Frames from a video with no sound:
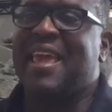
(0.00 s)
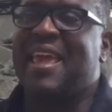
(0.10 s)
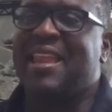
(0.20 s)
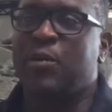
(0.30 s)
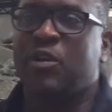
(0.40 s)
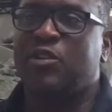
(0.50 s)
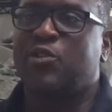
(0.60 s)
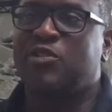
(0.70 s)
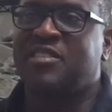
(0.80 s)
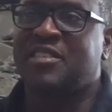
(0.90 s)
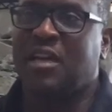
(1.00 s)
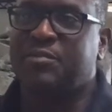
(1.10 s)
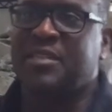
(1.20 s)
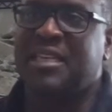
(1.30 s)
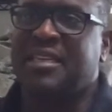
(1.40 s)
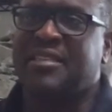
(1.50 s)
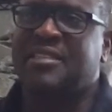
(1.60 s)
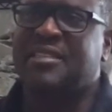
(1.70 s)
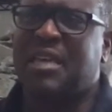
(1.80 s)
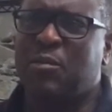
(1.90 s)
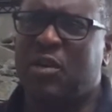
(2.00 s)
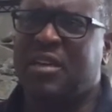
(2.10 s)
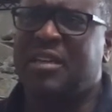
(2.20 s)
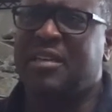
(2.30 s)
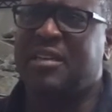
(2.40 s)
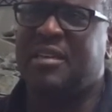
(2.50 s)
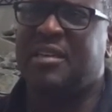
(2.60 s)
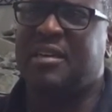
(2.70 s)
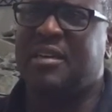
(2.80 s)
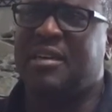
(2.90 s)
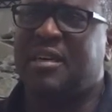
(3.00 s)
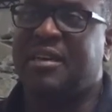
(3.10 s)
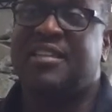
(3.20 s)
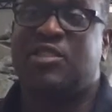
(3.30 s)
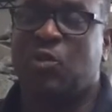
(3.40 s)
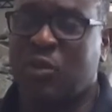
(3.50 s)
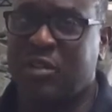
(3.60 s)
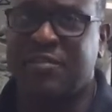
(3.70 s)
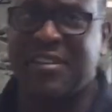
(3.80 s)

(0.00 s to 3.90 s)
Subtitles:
anyone who's sculpting someone, a historical